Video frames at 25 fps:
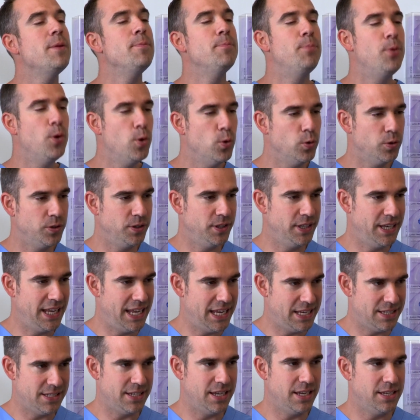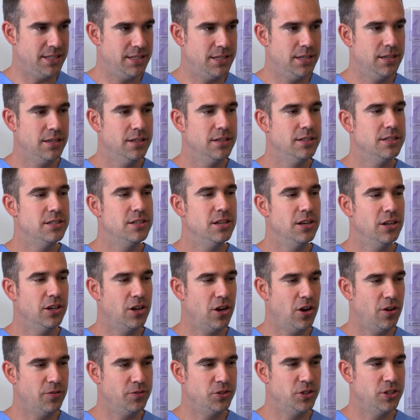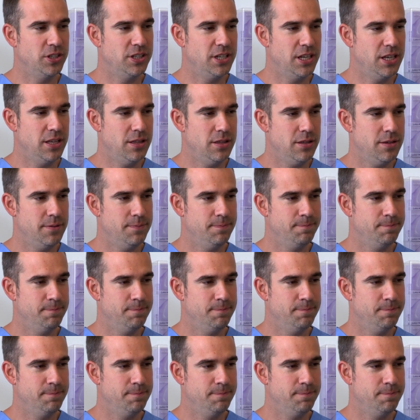important is it to look after your teeth?